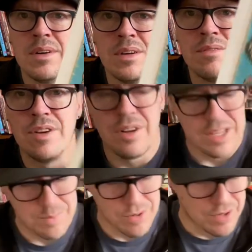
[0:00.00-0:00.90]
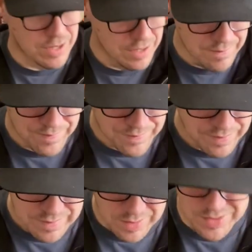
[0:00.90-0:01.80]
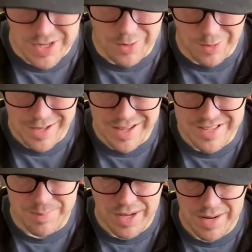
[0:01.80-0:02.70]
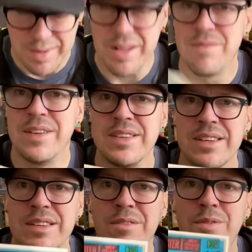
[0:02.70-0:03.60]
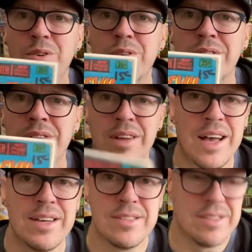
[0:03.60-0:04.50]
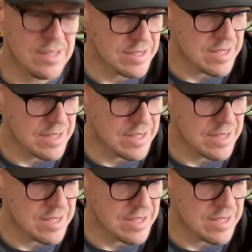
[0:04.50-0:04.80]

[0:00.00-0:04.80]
Very nice book. Also calling out Spider-Man and Fantastic Four as these